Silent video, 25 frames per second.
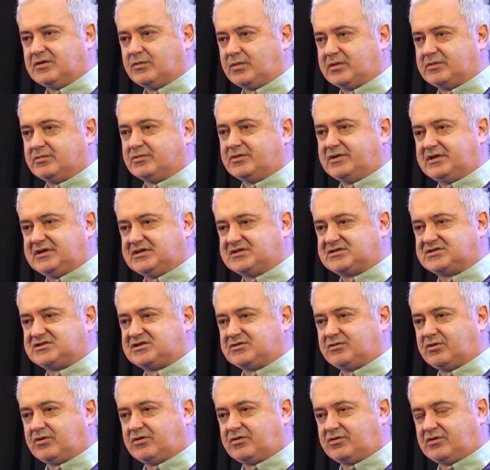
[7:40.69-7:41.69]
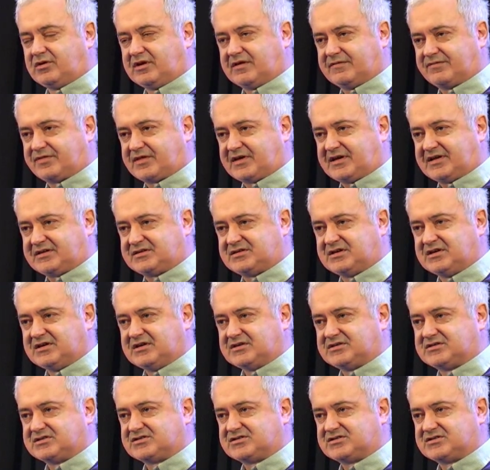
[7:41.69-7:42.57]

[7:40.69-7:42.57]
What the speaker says: We will need to do all of that